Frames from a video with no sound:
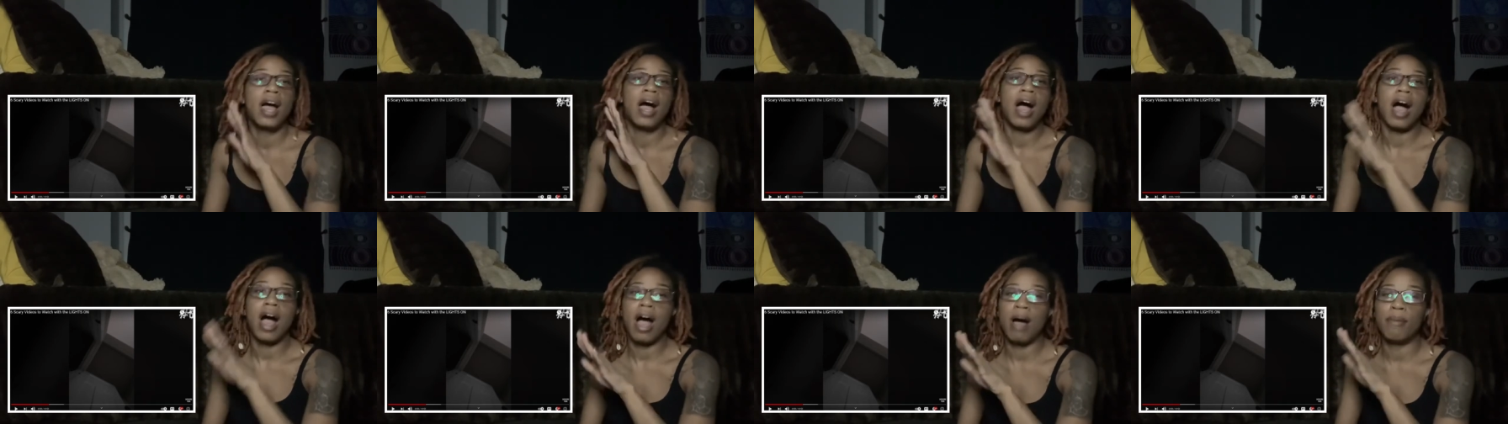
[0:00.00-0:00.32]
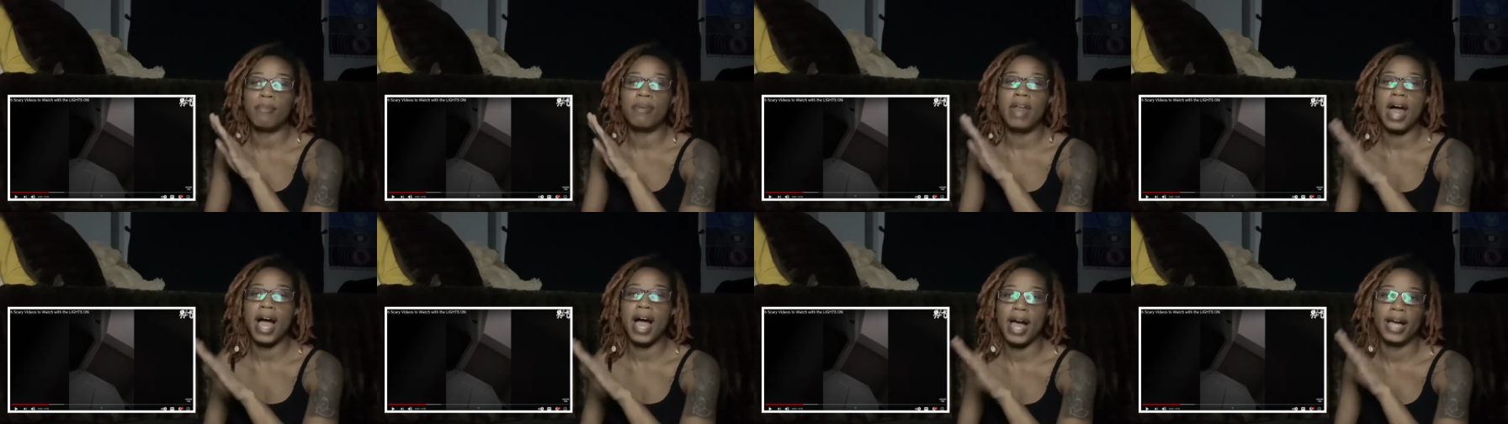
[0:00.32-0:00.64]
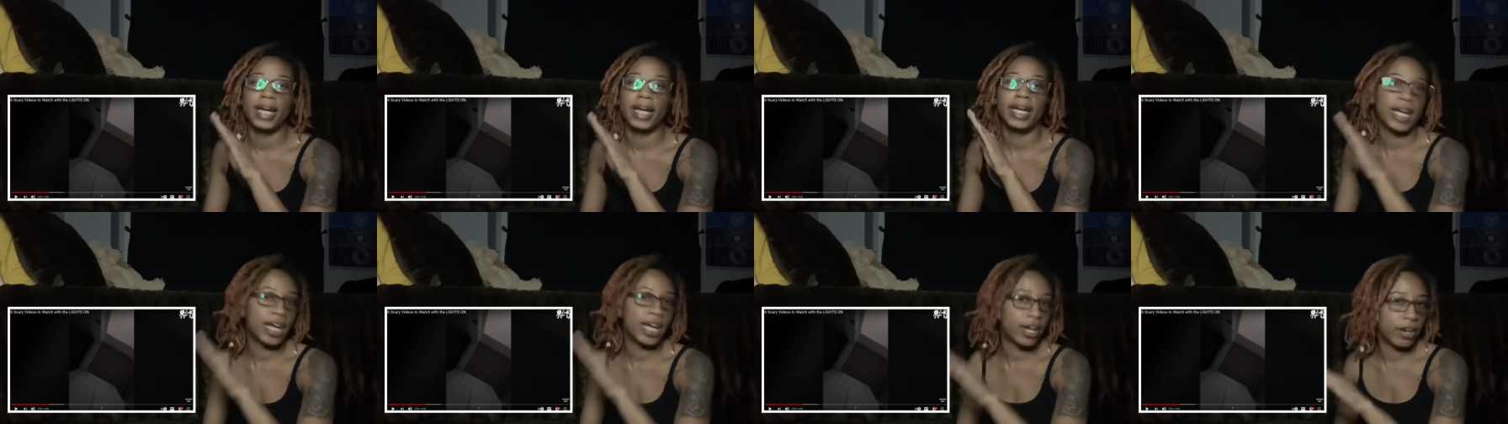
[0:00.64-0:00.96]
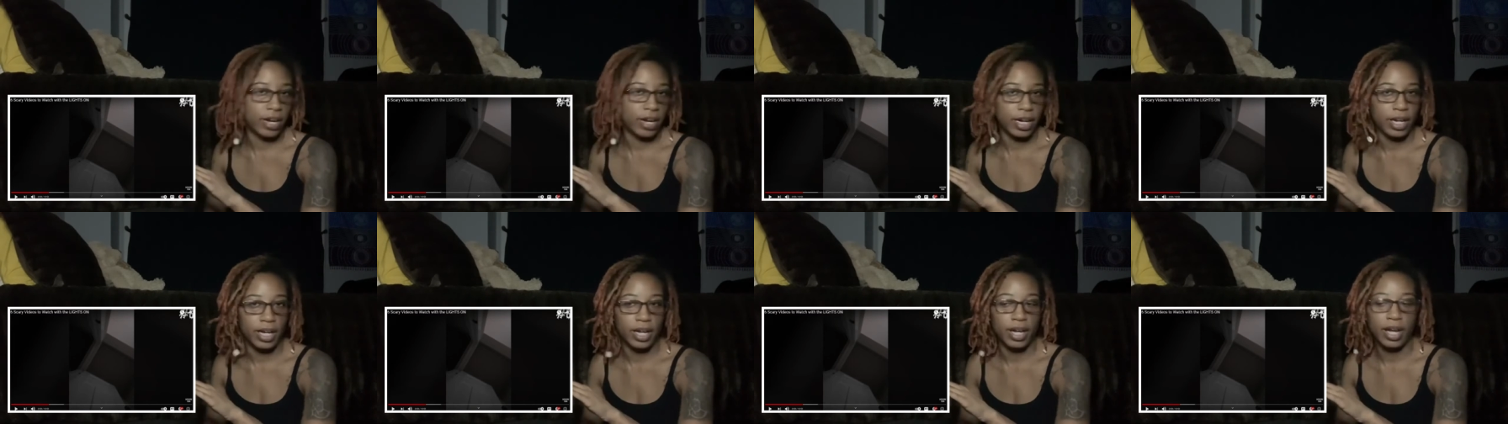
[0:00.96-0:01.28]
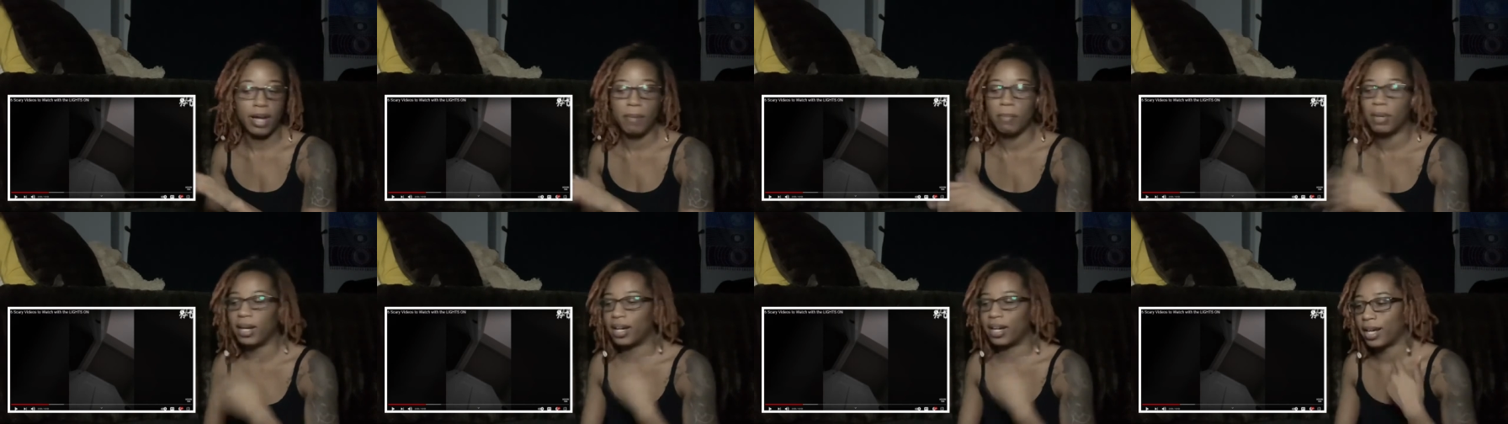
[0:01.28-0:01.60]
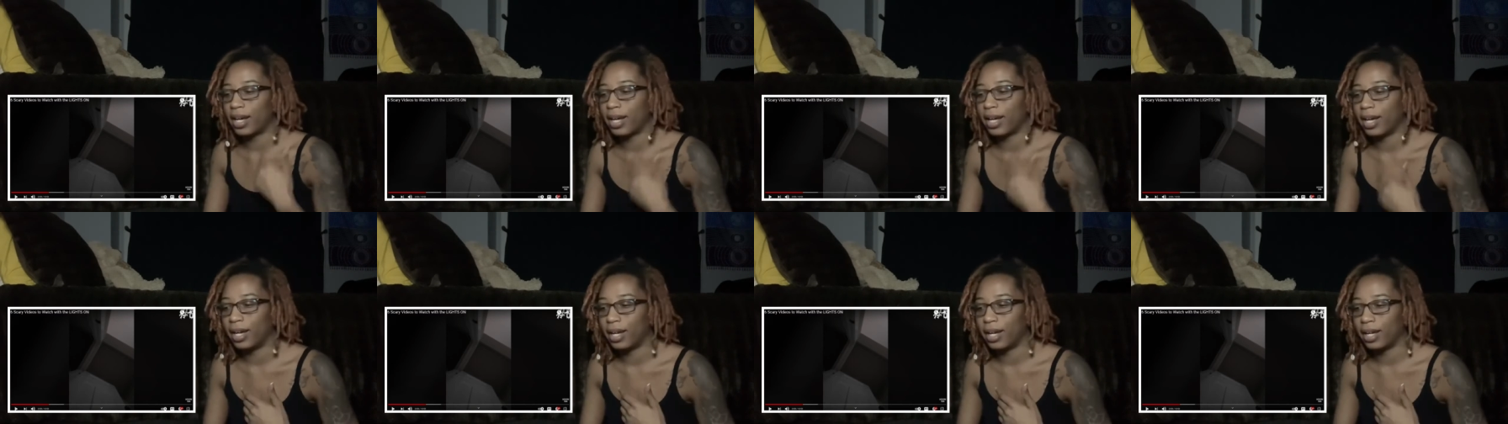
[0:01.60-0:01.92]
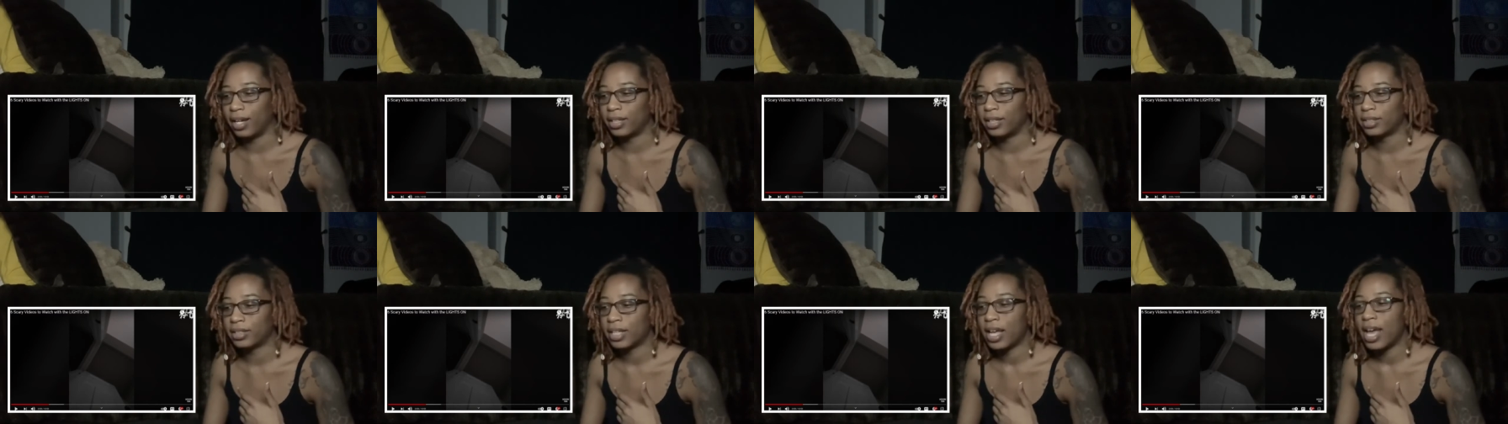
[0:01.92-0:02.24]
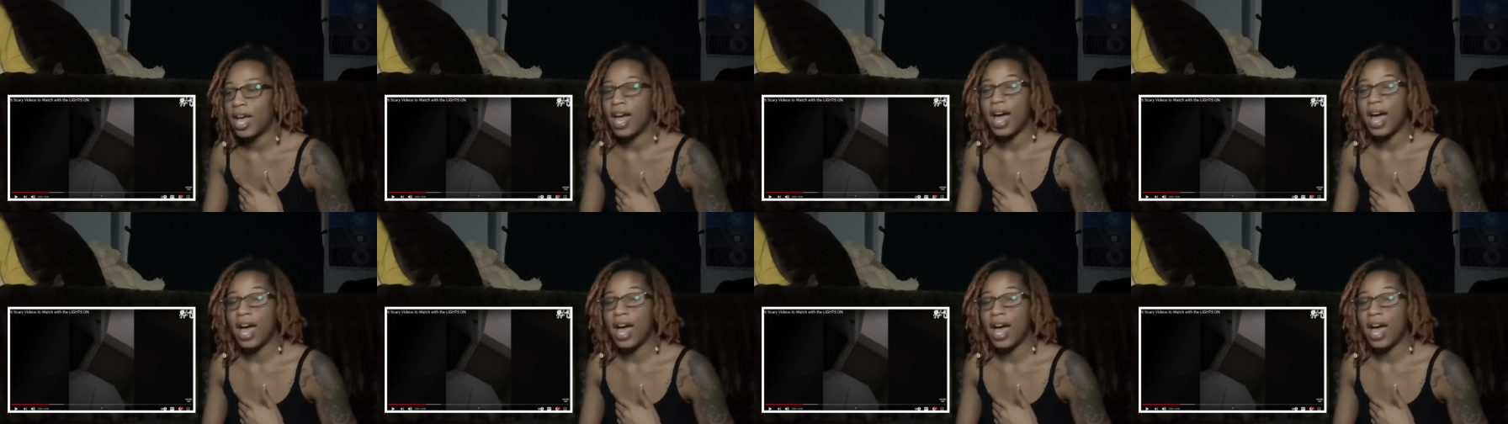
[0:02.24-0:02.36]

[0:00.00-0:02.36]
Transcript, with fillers: I'm not hearing it because